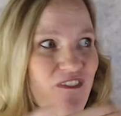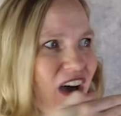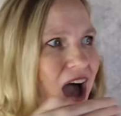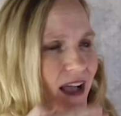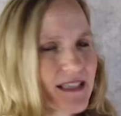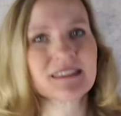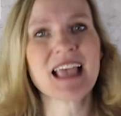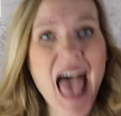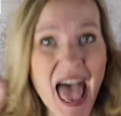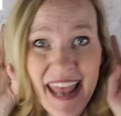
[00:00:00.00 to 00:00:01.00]
fox
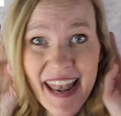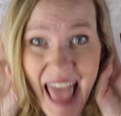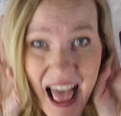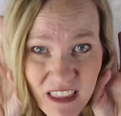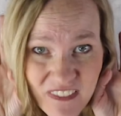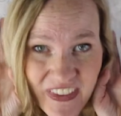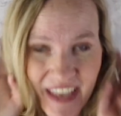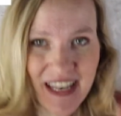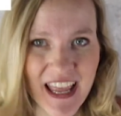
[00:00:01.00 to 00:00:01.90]
and an elephant.